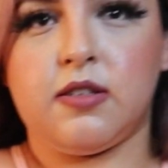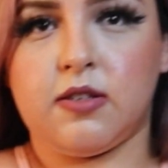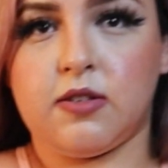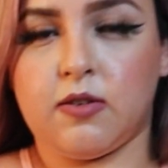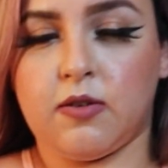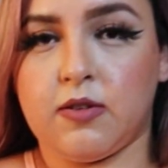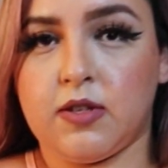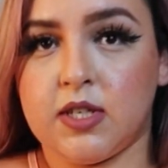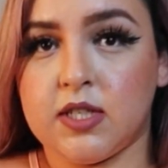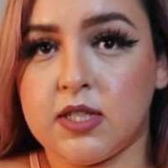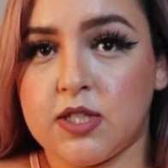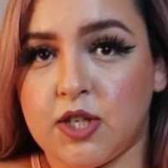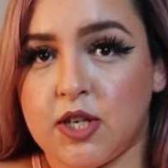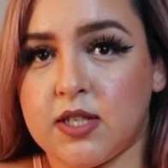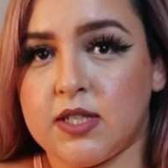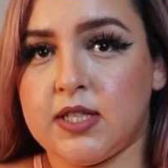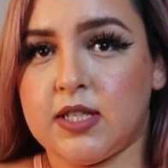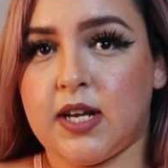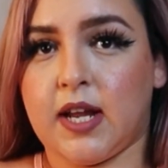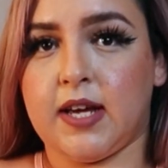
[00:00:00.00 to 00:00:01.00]
so this
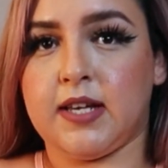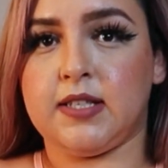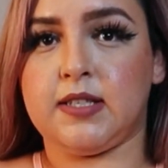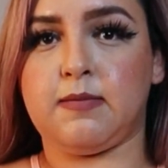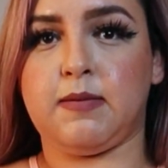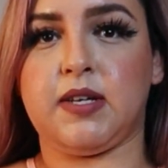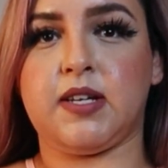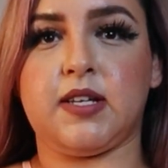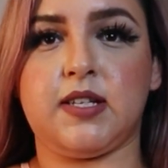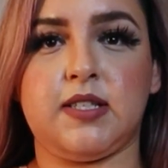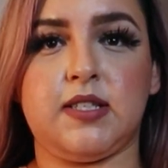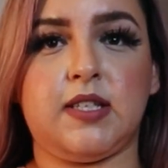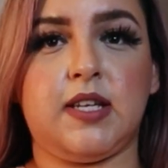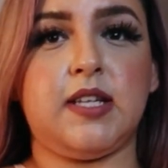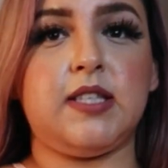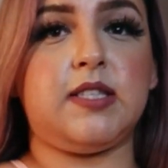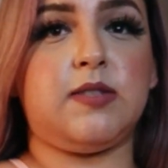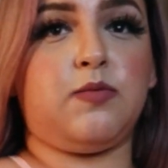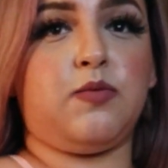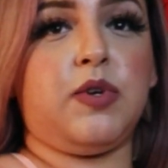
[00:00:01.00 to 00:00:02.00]
shirt's nice because
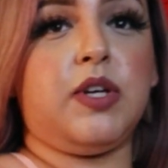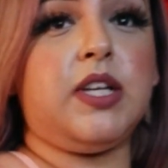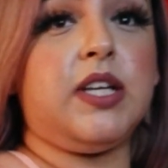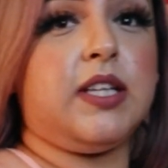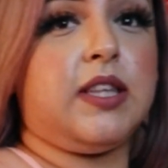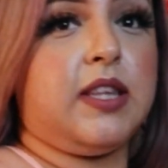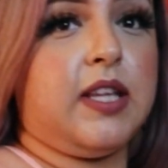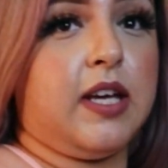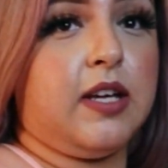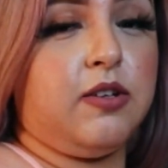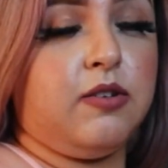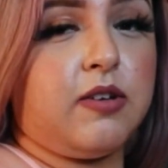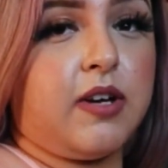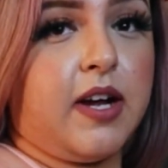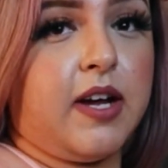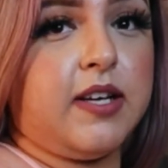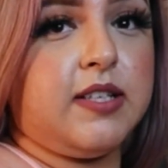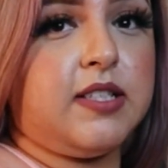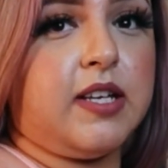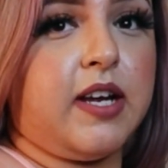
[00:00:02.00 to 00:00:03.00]
it's really thin, you
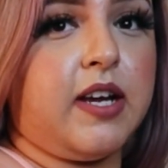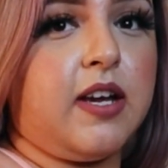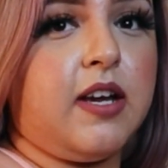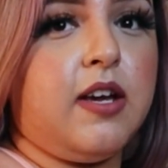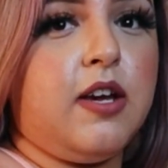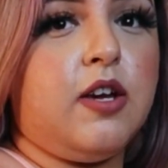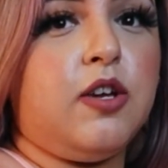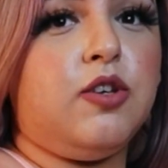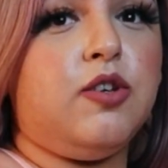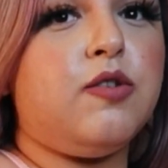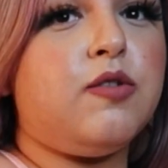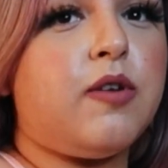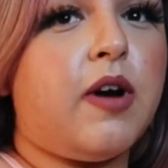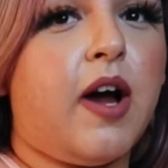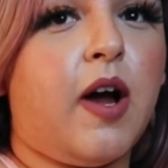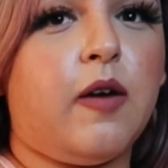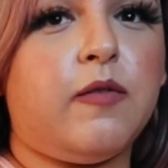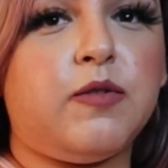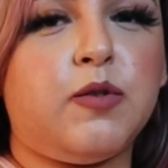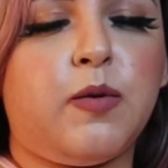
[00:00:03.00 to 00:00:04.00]
guys. Like, you
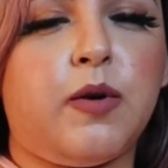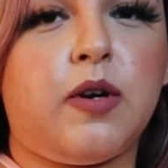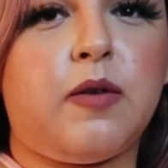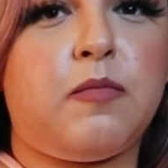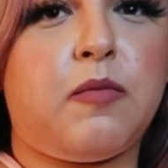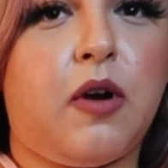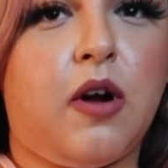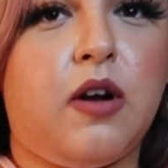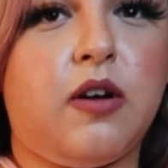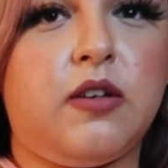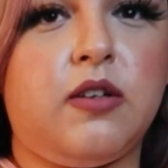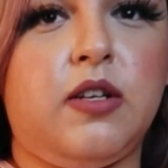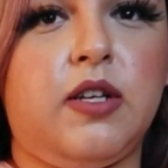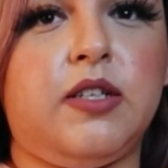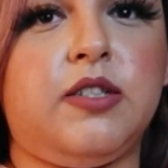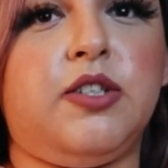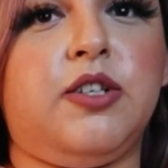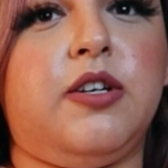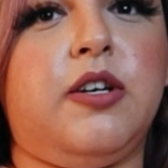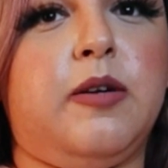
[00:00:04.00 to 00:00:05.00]
have to wear a bra
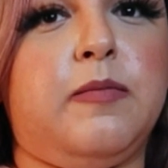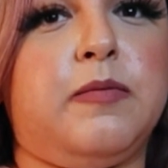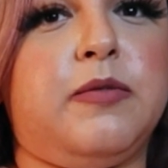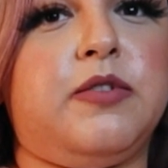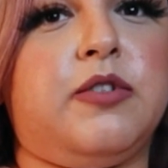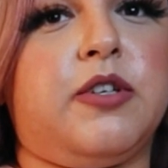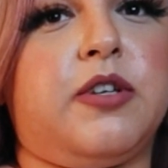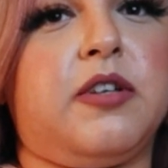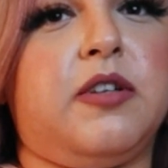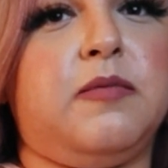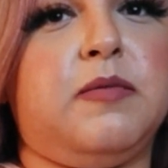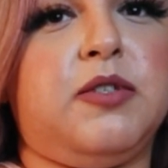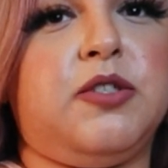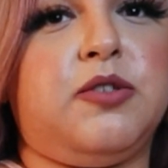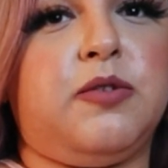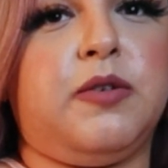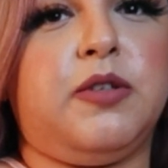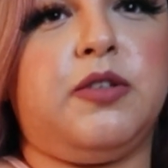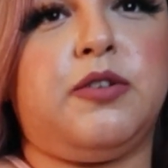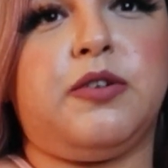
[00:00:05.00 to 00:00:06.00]
unless your nipples are going to be
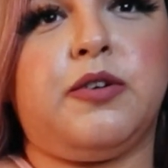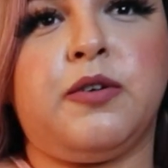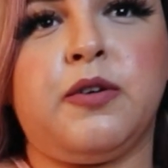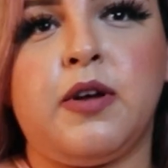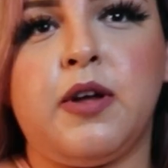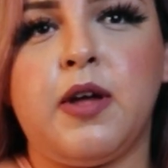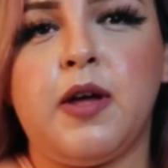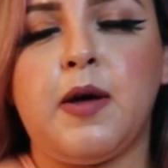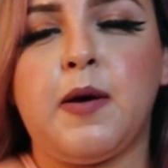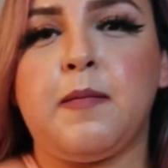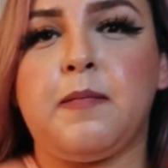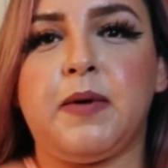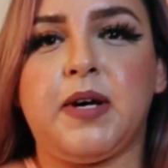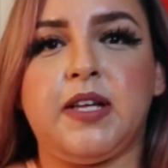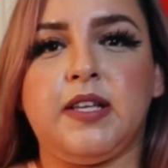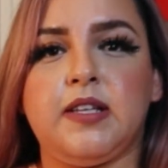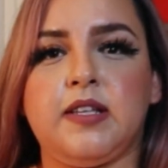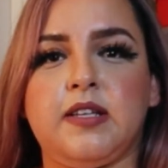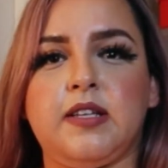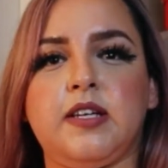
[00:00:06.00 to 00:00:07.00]
showing through.
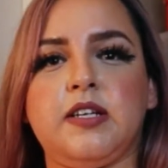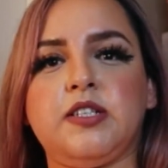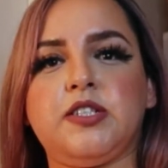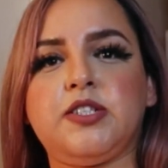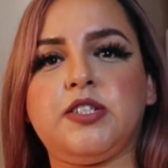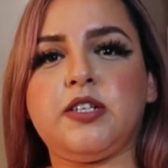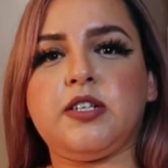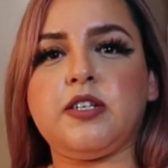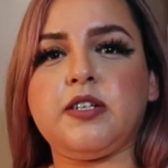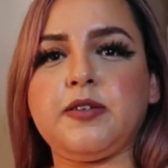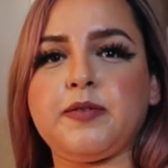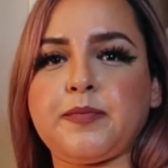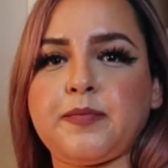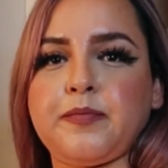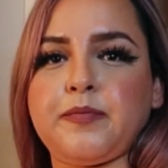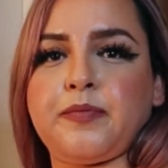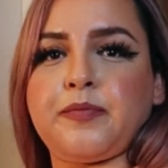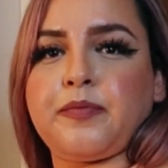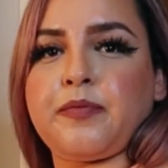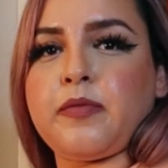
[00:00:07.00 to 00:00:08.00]
But this shirt,
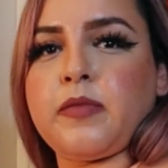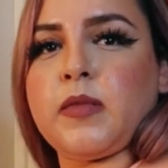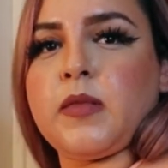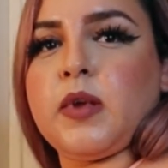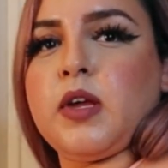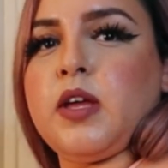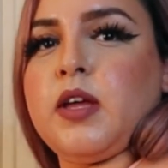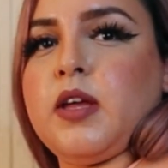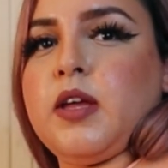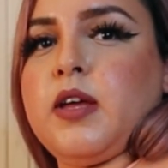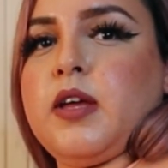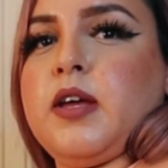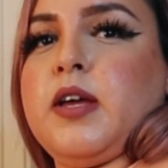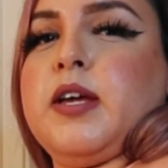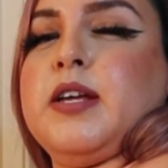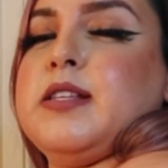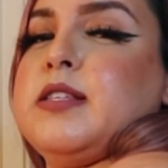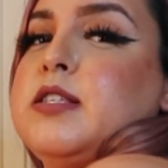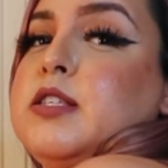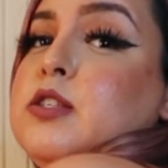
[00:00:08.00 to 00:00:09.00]

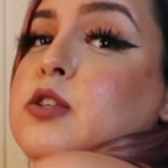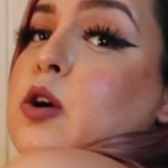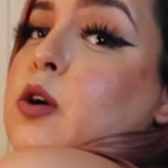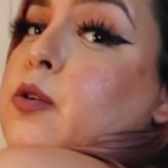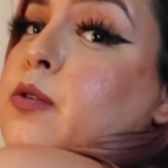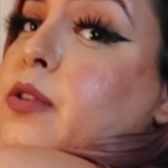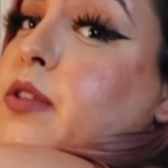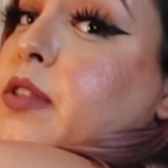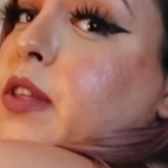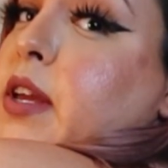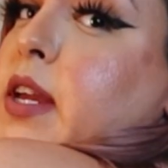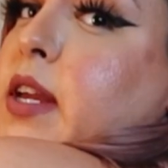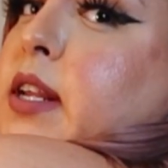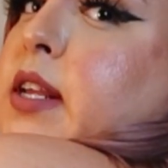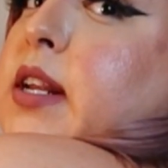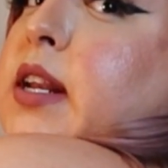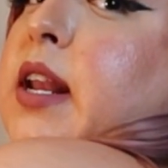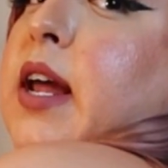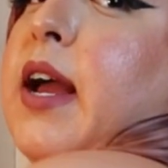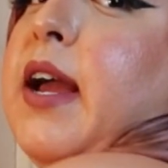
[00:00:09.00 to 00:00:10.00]
it's so thin
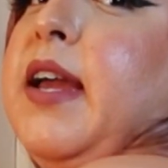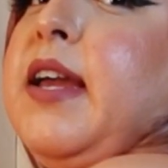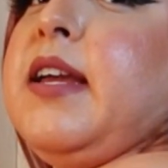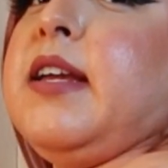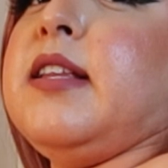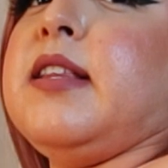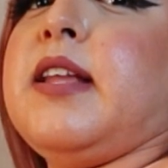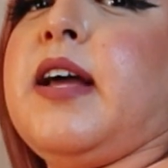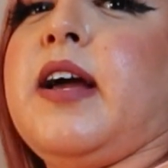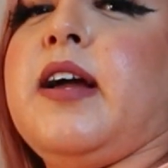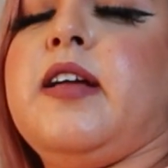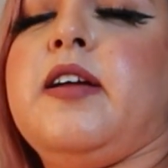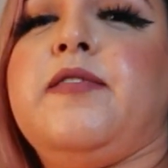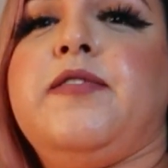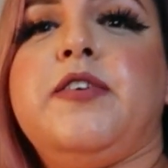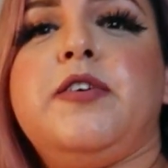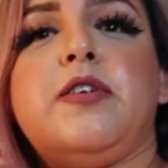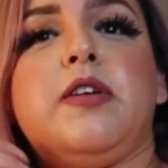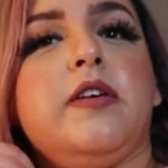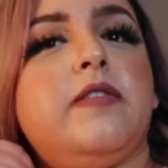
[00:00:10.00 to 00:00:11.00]
and light that
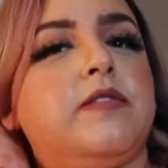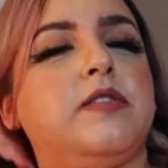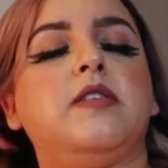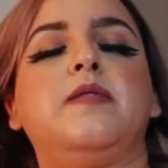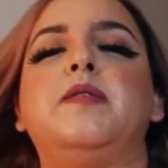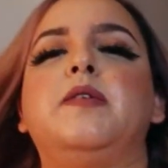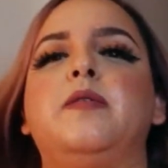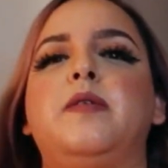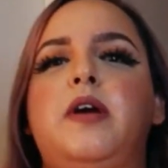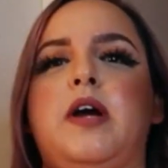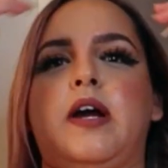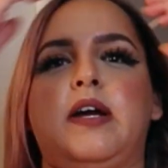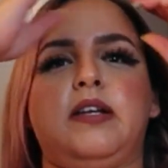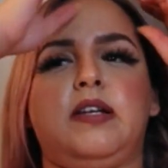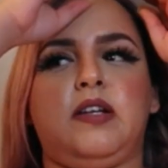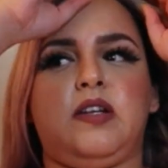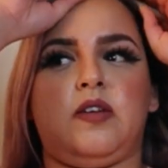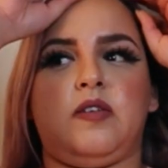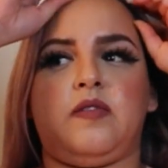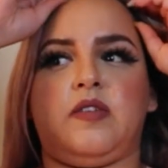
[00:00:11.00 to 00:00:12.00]
if you live somewhere where I
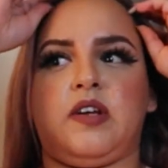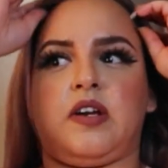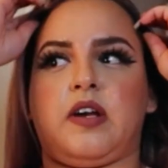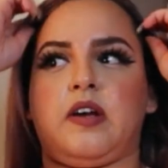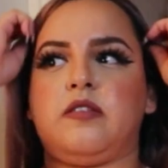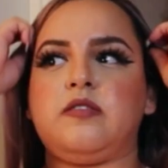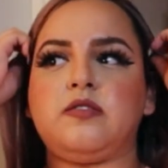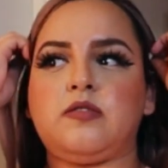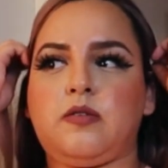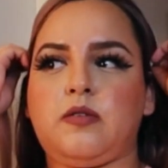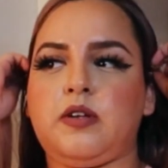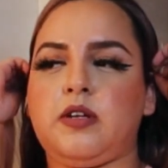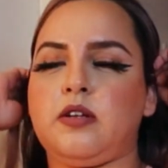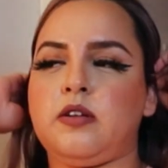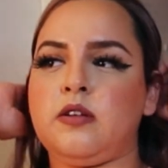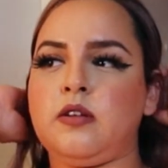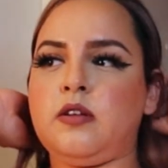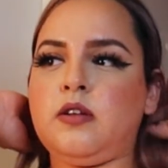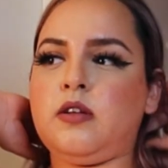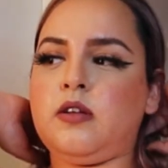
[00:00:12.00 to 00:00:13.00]
live, like Arizona,